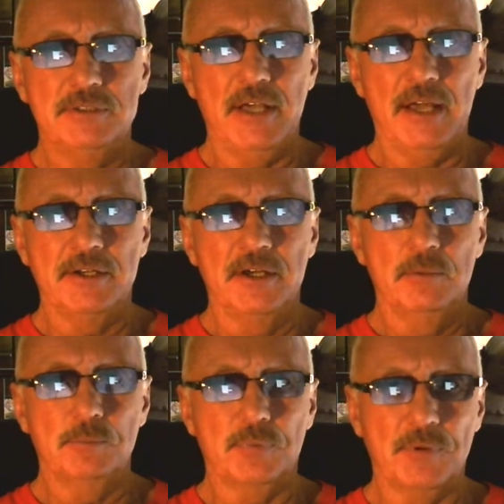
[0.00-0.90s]
10
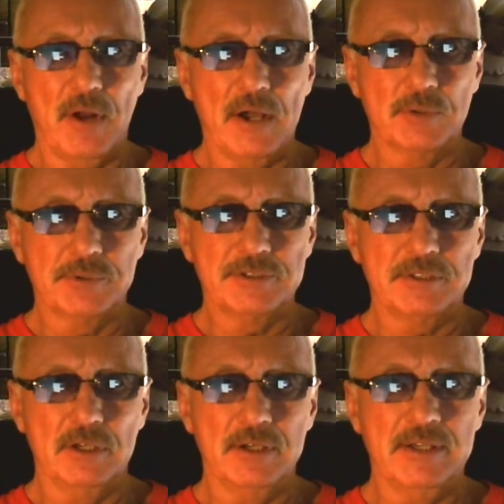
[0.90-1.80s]

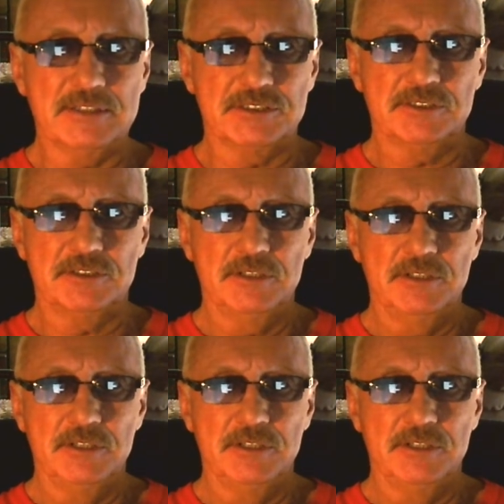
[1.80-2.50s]
priority list.